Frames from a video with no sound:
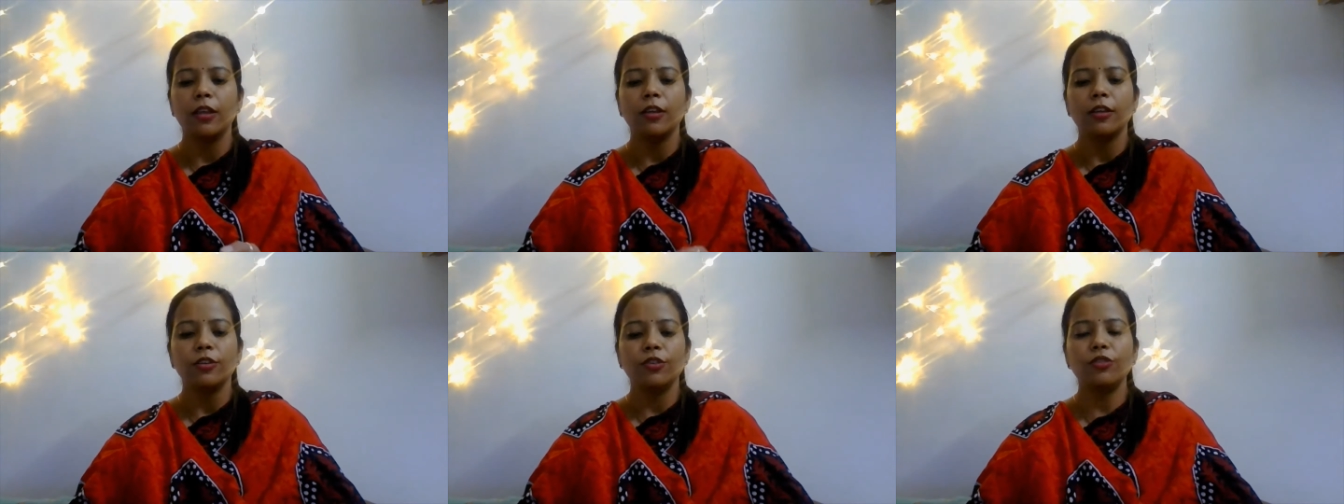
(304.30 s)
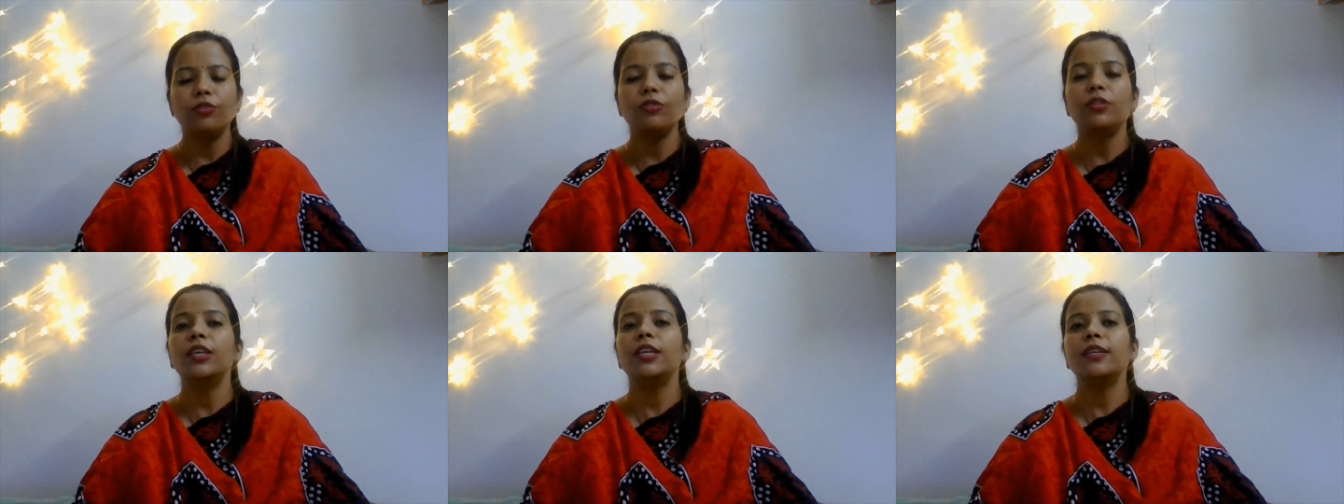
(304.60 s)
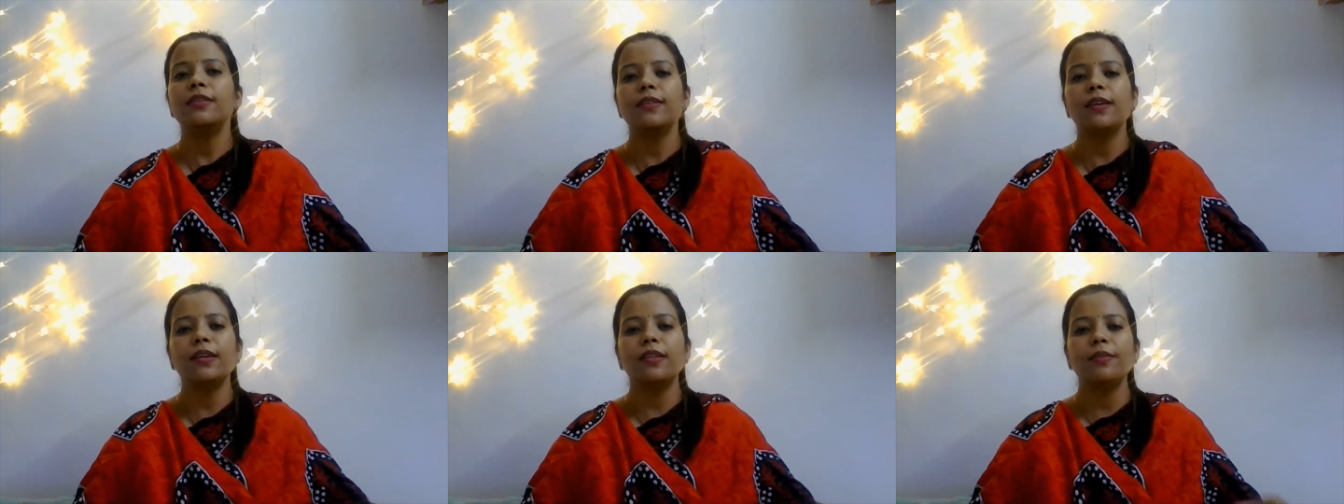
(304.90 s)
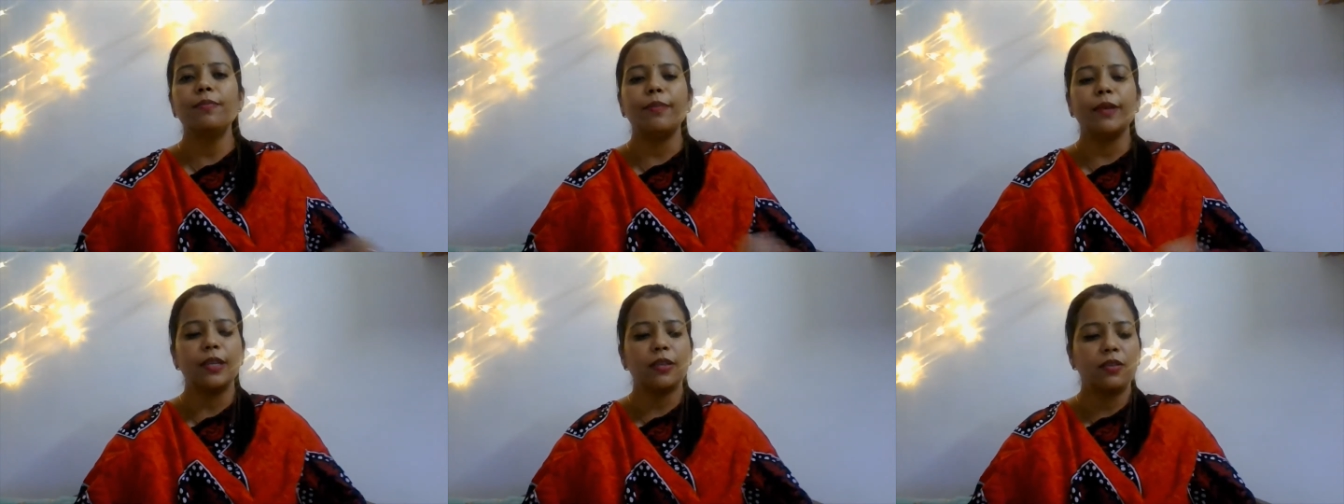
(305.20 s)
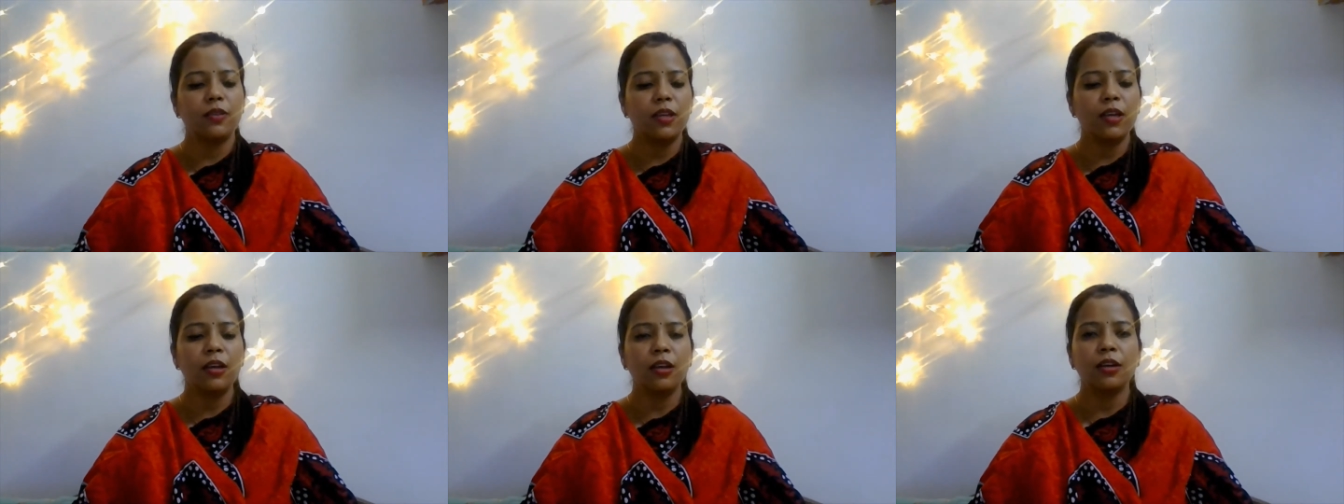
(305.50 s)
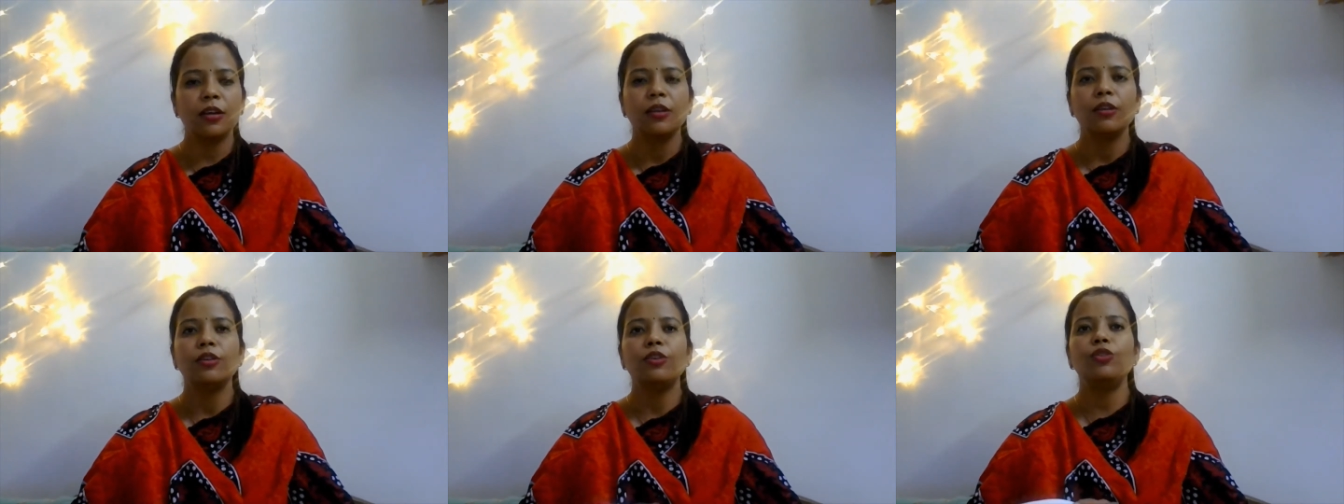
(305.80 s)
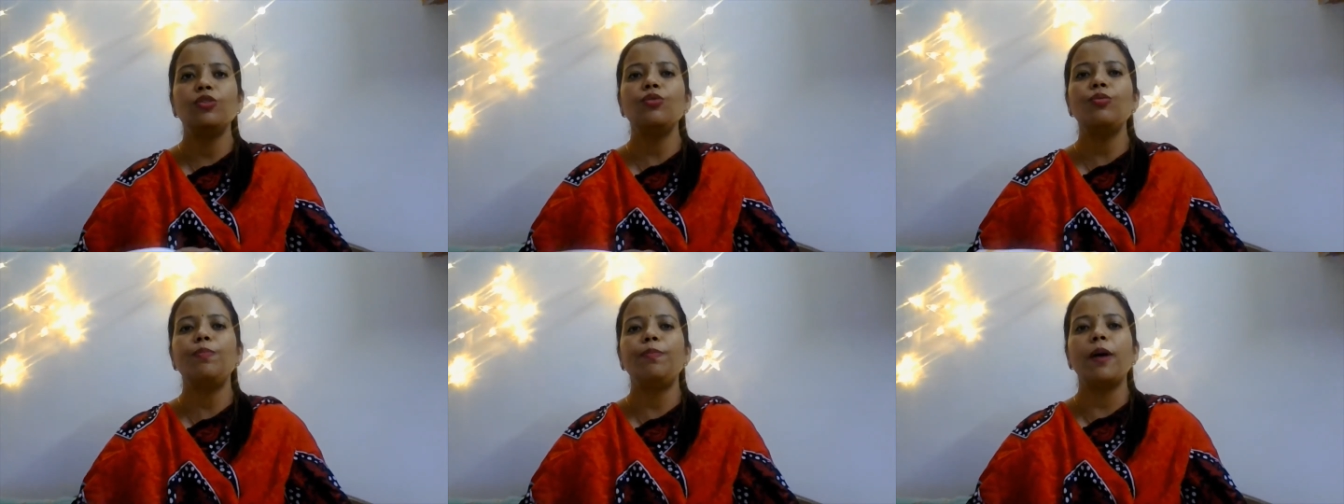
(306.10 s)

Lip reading: so these are the basic two